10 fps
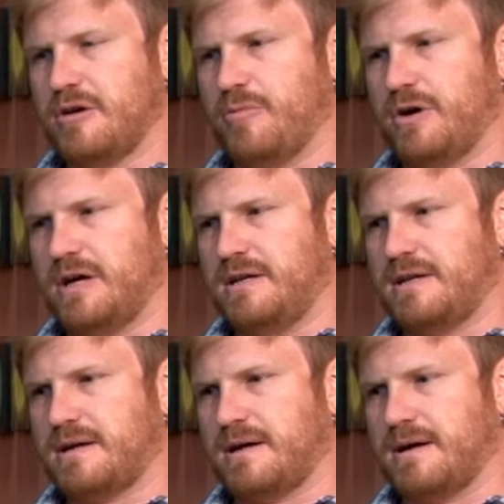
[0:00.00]
But
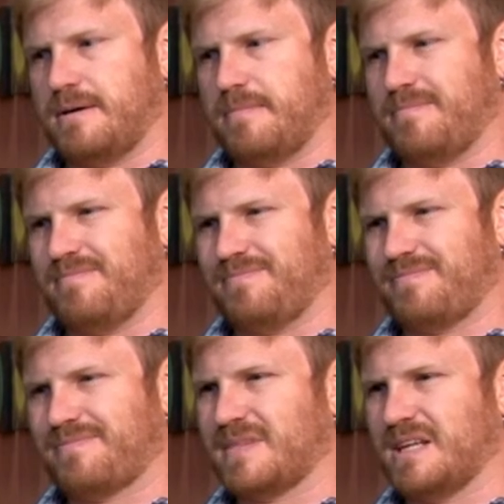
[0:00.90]

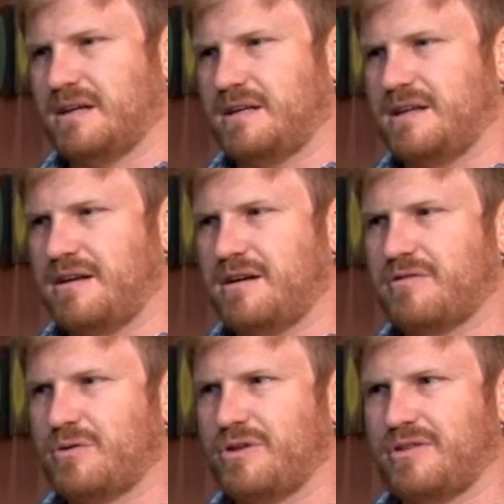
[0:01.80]
I
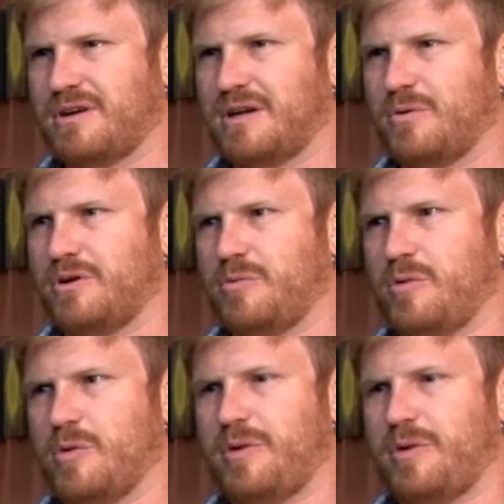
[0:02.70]
never really thought I wanted to be a